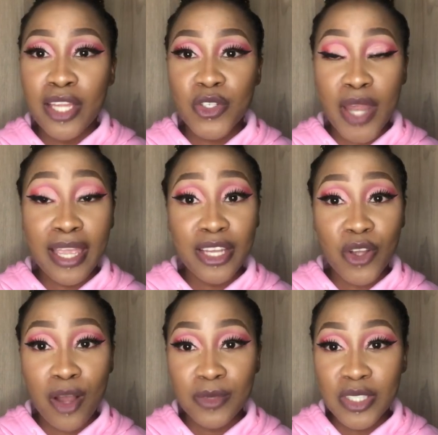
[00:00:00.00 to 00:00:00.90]
Try and
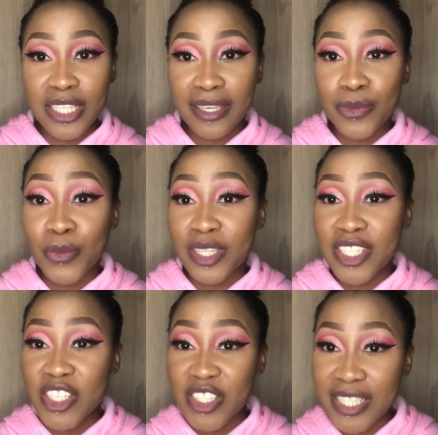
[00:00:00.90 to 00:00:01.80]
communicate with
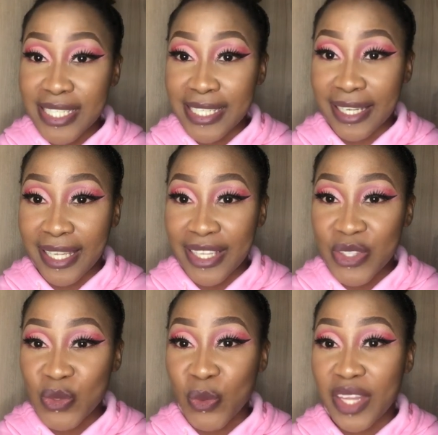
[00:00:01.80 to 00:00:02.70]
Shein
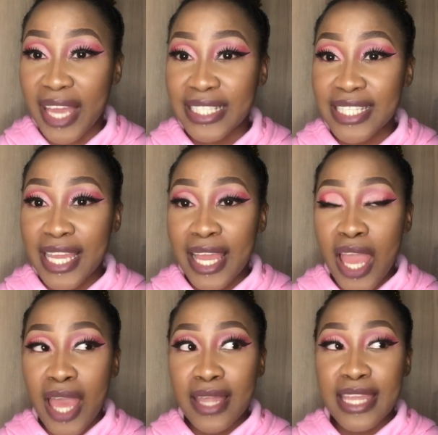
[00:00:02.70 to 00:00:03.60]
so that
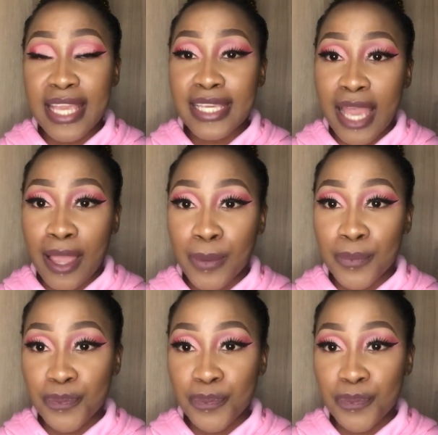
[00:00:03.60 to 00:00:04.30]
they can